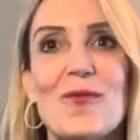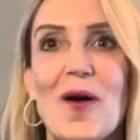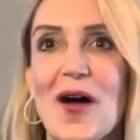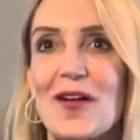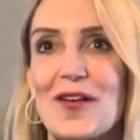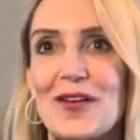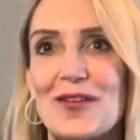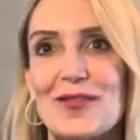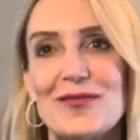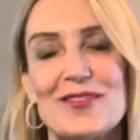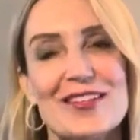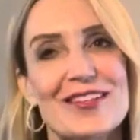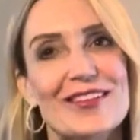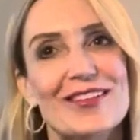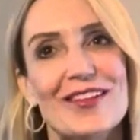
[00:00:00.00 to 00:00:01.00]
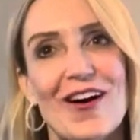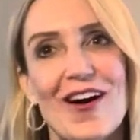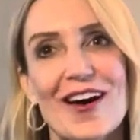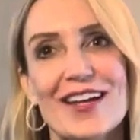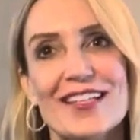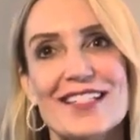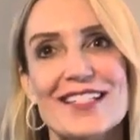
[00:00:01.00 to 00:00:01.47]
welcome to
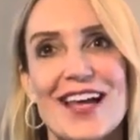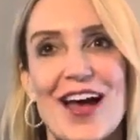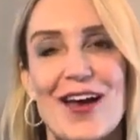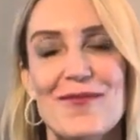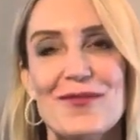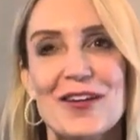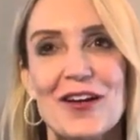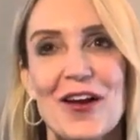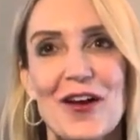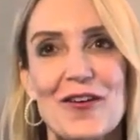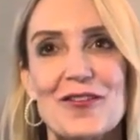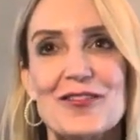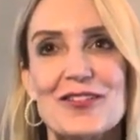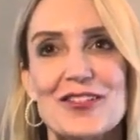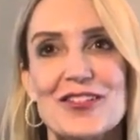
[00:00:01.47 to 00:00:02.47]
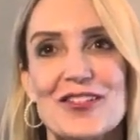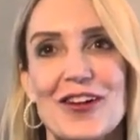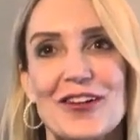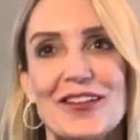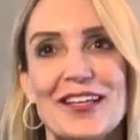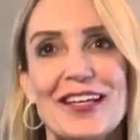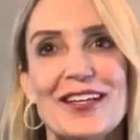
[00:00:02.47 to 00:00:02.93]
Launch. I'm your host,
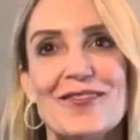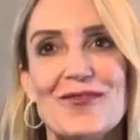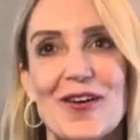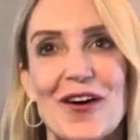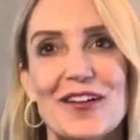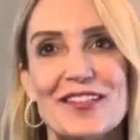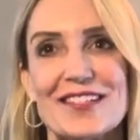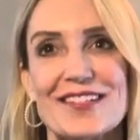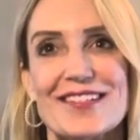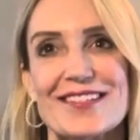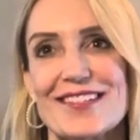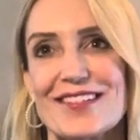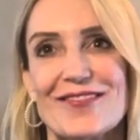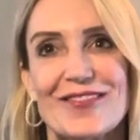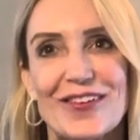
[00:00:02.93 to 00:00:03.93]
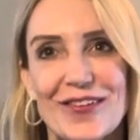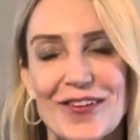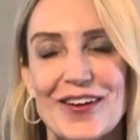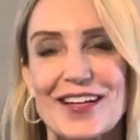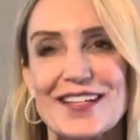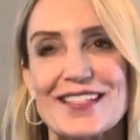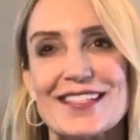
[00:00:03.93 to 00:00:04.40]
Charlene Walters, of
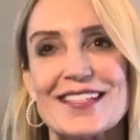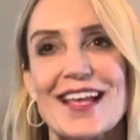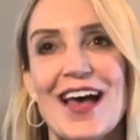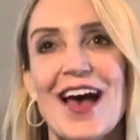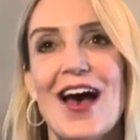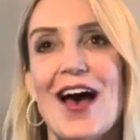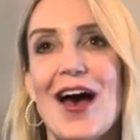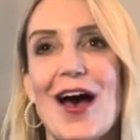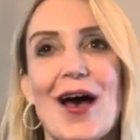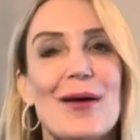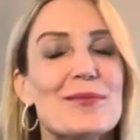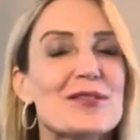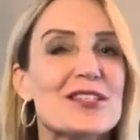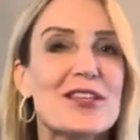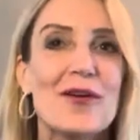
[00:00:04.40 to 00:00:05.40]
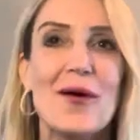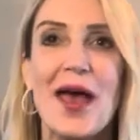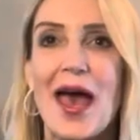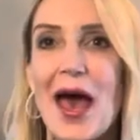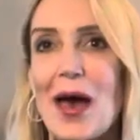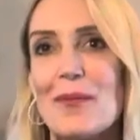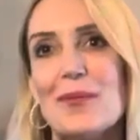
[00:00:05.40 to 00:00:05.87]
course. I'm so
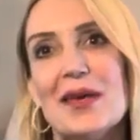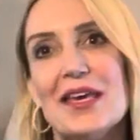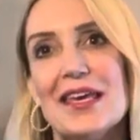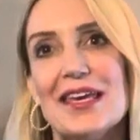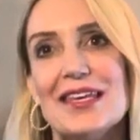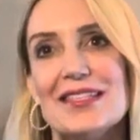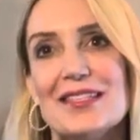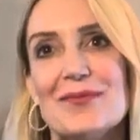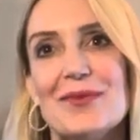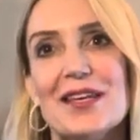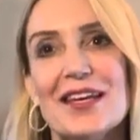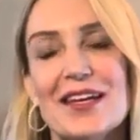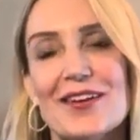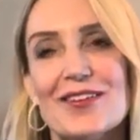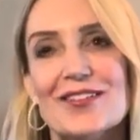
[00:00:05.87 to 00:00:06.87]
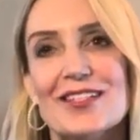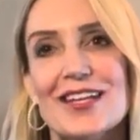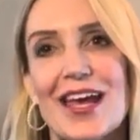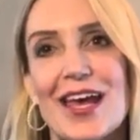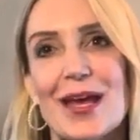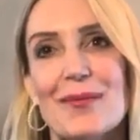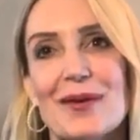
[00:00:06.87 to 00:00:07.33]
happy to be here
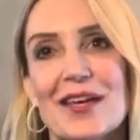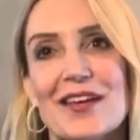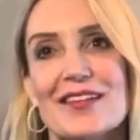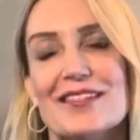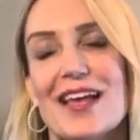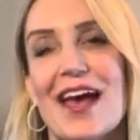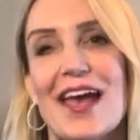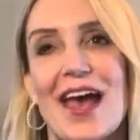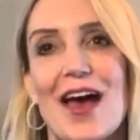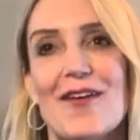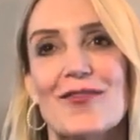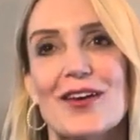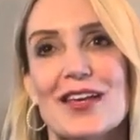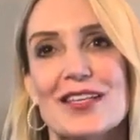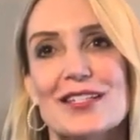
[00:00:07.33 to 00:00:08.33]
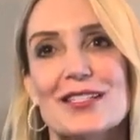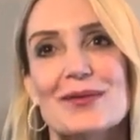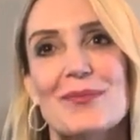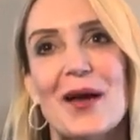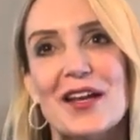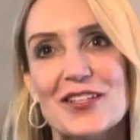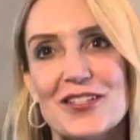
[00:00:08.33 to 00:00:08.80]
today because I have a
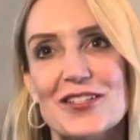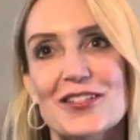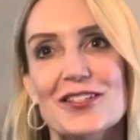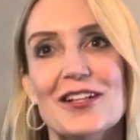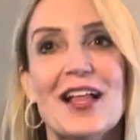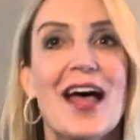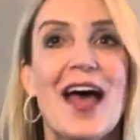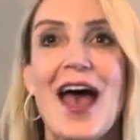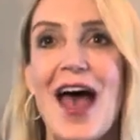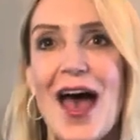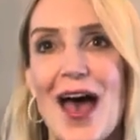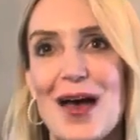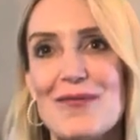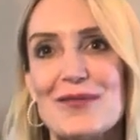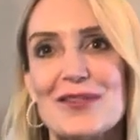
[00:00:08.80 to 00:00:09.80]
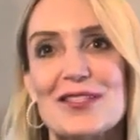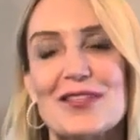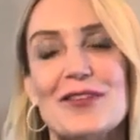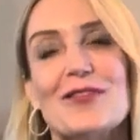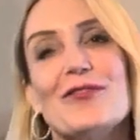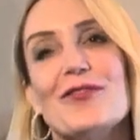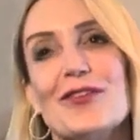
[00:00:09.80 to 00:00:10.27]
special
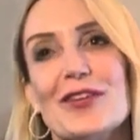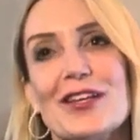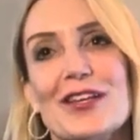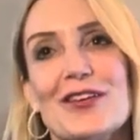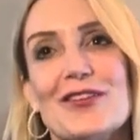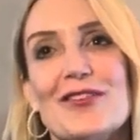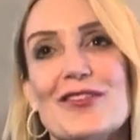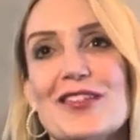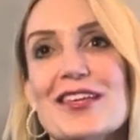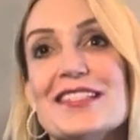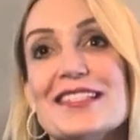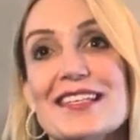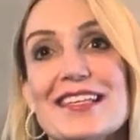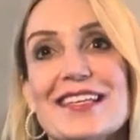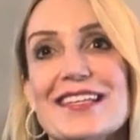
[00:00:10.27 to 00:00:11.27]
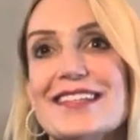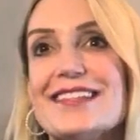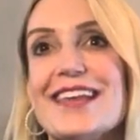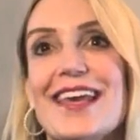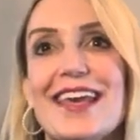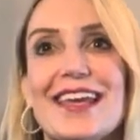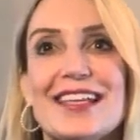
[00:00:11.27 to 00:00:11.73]
episode for you. This is
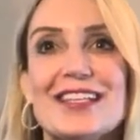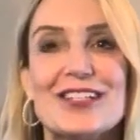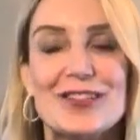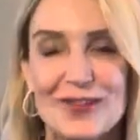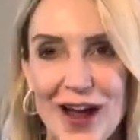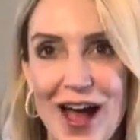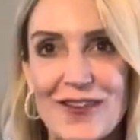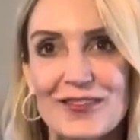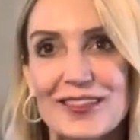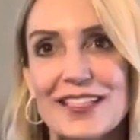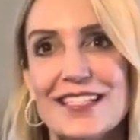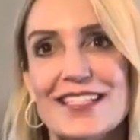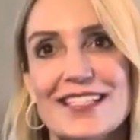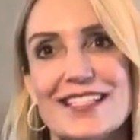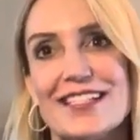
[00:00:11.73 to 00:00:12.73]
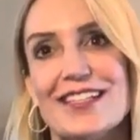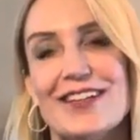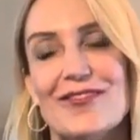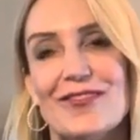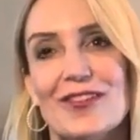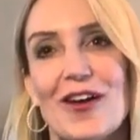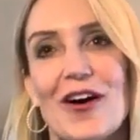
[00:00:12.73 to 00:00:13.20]
a travel edition
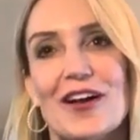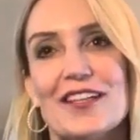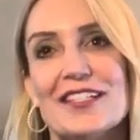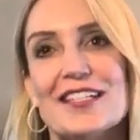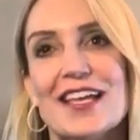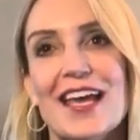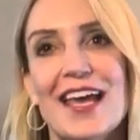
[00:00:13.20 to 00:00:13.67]
of Launch,